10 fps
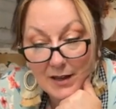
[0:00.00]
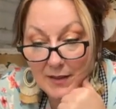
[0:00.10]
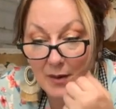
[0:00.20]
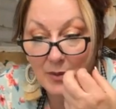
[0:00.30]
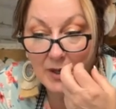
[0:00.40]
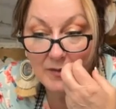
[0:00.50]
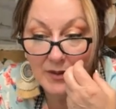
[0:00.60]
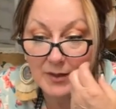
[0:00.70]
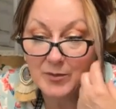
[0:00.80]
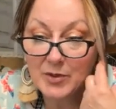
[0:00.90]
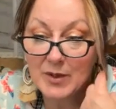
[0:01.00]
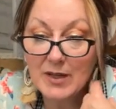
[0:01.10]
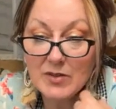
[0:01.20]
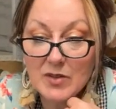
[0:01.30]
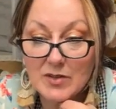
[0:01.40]
They were giving him
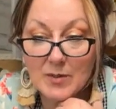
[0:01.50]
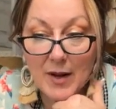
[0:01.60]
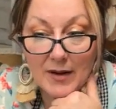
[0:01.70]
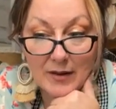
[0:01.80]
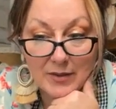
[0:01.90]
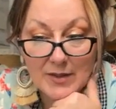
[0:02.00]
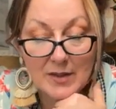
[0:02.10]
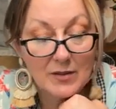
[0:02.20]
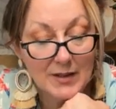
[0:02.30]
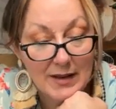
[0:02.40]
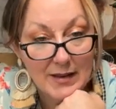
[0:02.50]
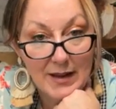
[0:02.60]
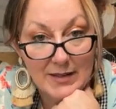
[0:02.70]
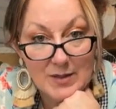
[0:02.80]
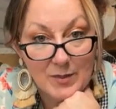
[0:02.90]
treats just about every single day
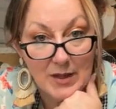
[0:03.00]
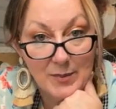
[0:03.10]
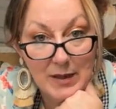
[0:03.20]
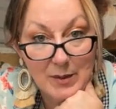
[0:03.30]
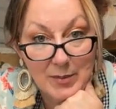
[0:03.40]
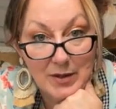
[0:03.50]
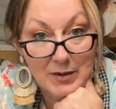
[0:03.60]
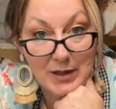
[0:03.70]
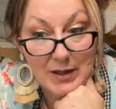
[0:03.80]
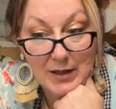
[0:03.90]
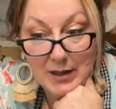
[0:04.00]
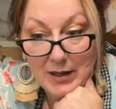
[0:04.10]
that had some kind of peanut butter in it.